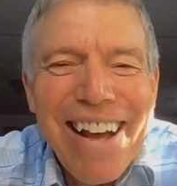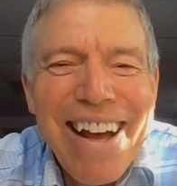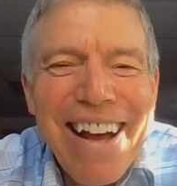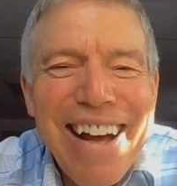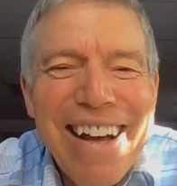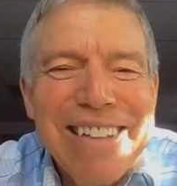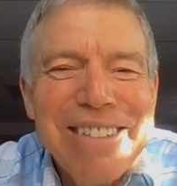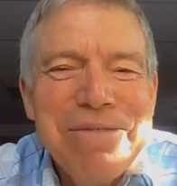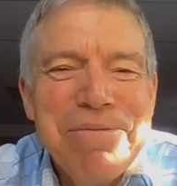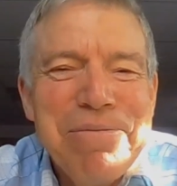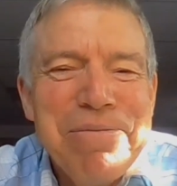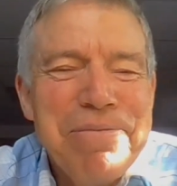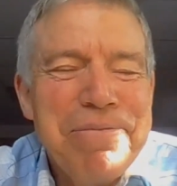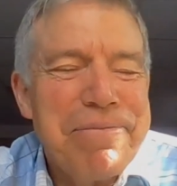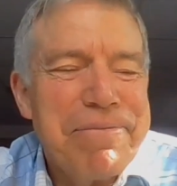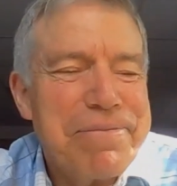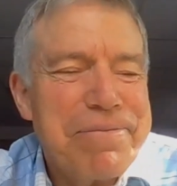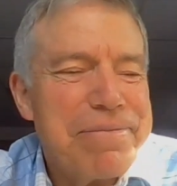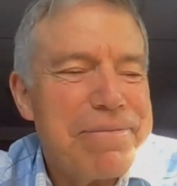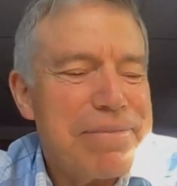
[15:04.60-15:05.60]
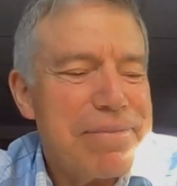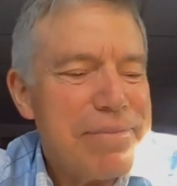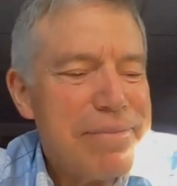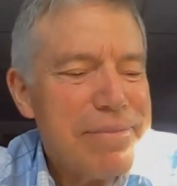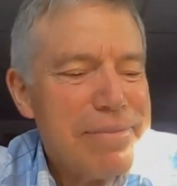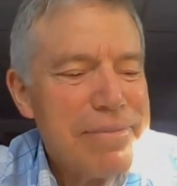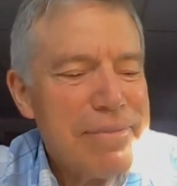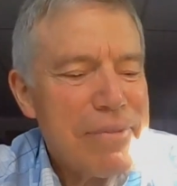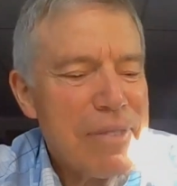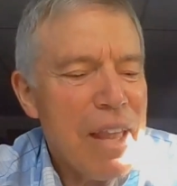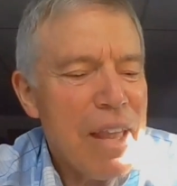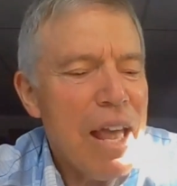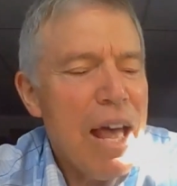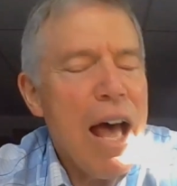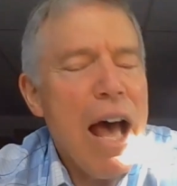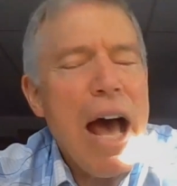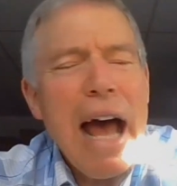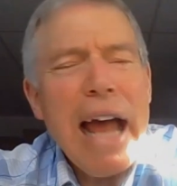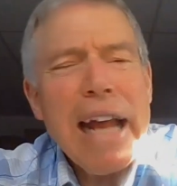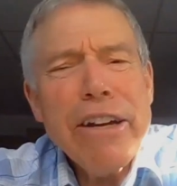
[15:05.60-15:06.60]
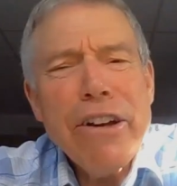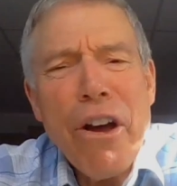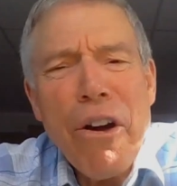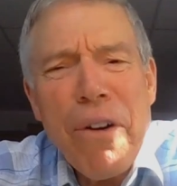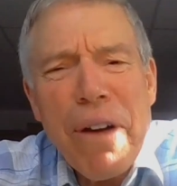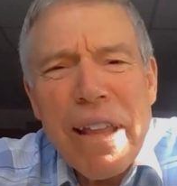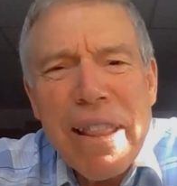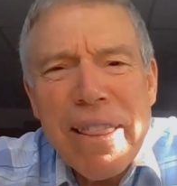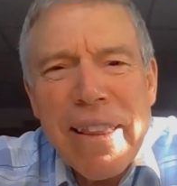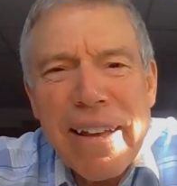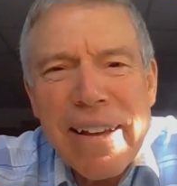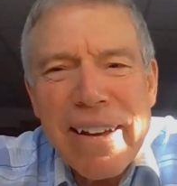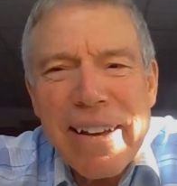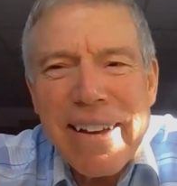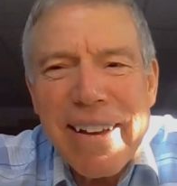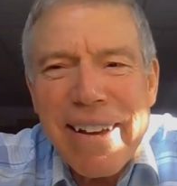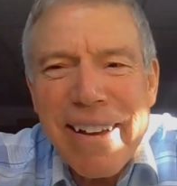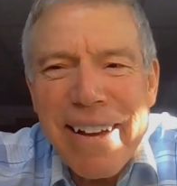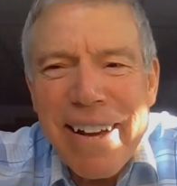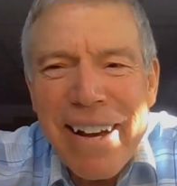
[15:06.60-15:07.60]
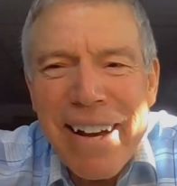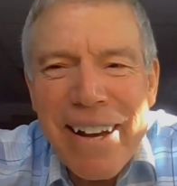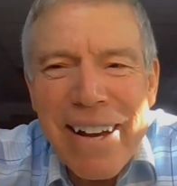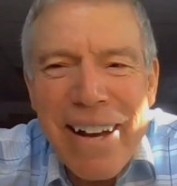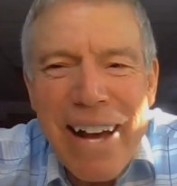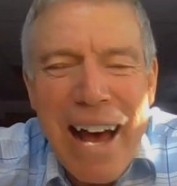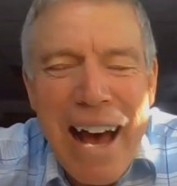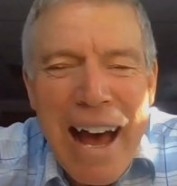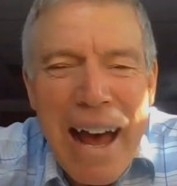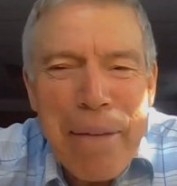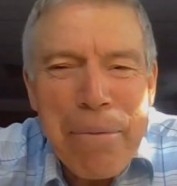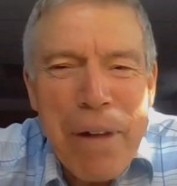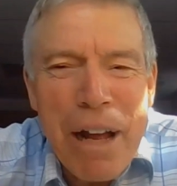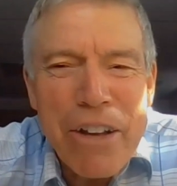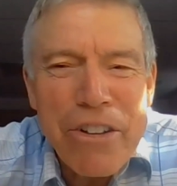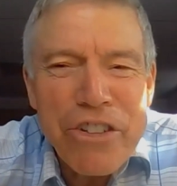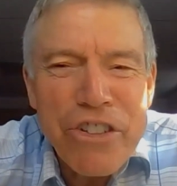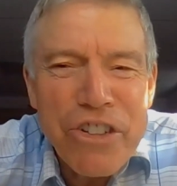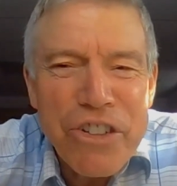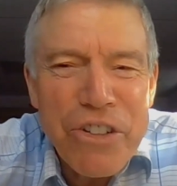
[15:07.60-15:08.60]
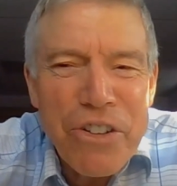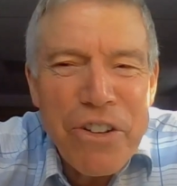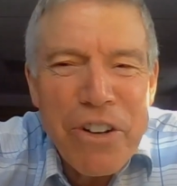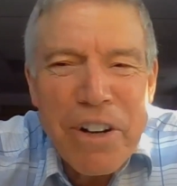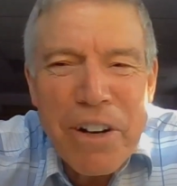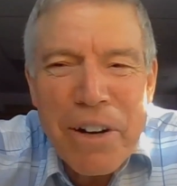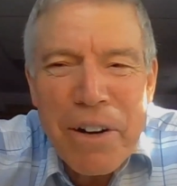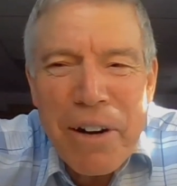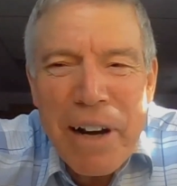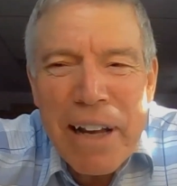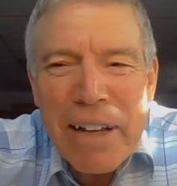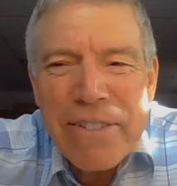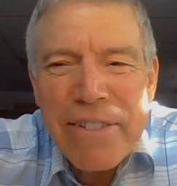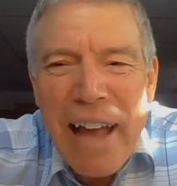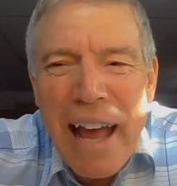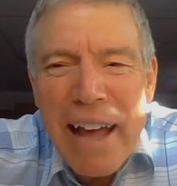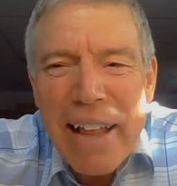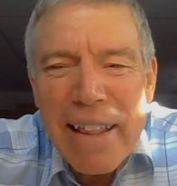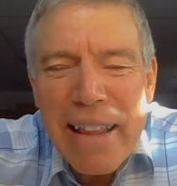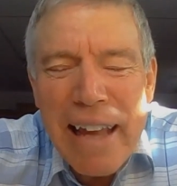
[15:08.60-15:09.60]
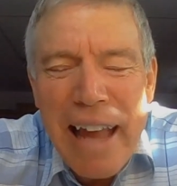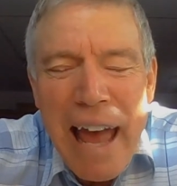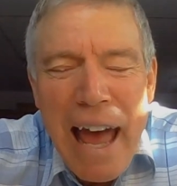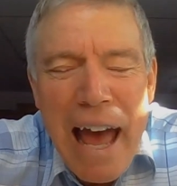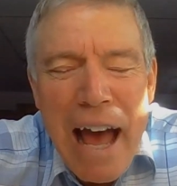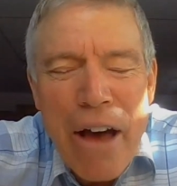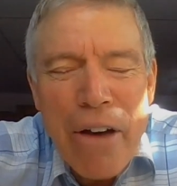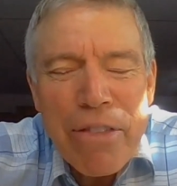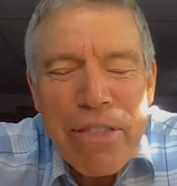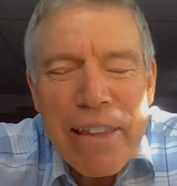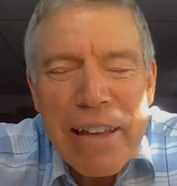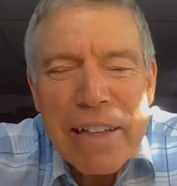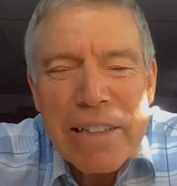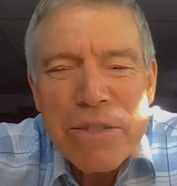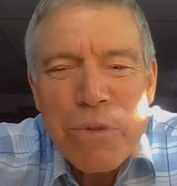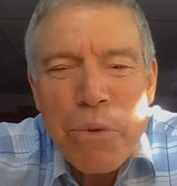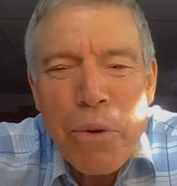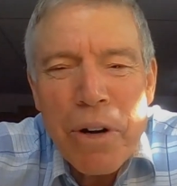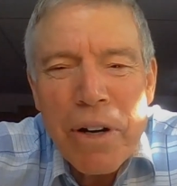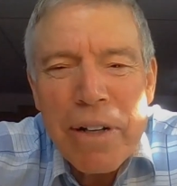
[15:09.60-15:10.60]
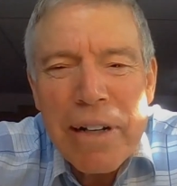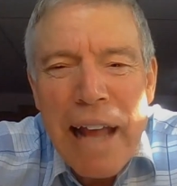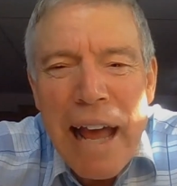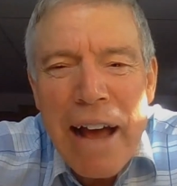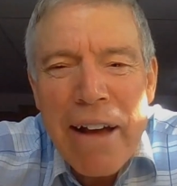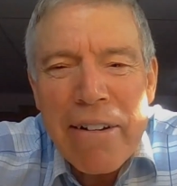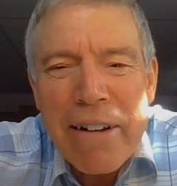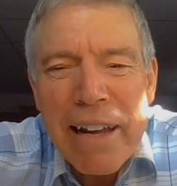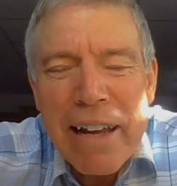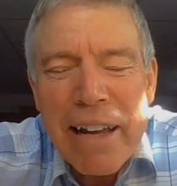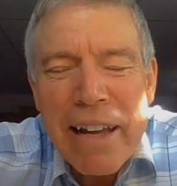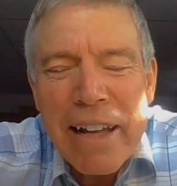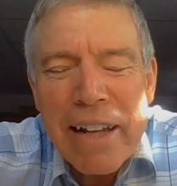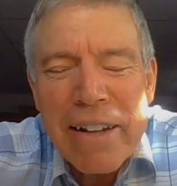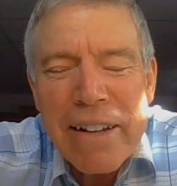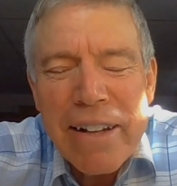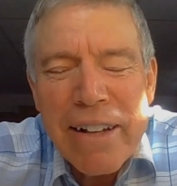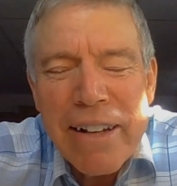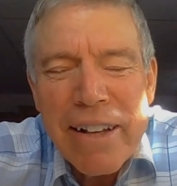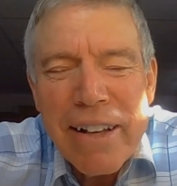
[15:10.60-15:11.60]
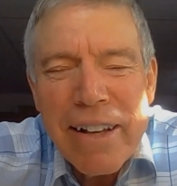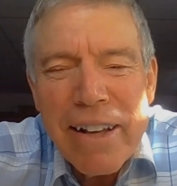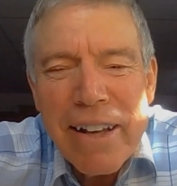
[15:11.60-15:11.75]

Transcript: Um, I know I'm not sure exactly how things worked out in